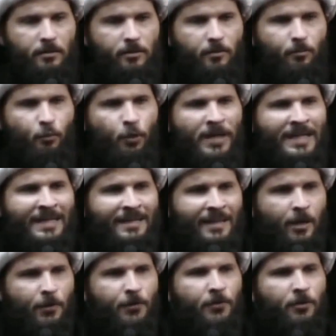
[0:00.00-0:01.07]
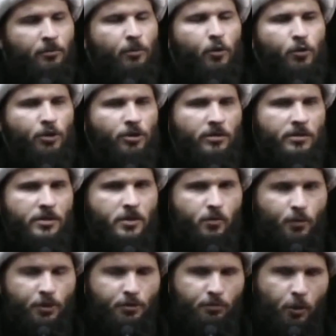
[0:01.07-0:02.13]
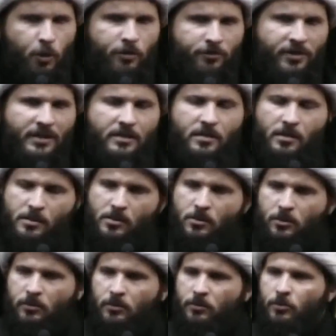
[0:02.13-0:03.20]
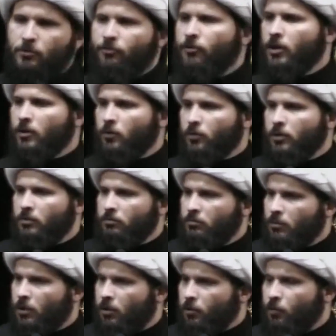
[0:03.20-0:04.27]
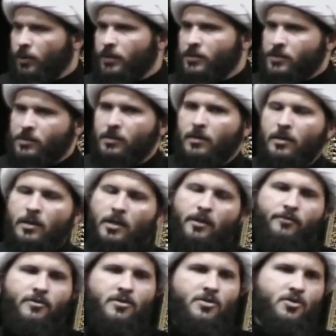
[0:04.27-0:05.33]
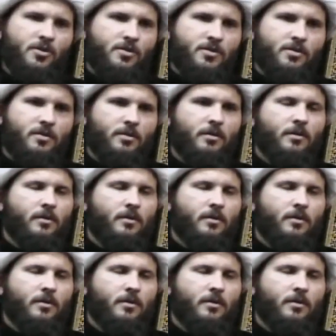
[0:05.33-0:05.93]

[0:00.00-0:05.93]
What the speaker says: bringing out the emotions which motivates us to follow them. Otherwise, if it's just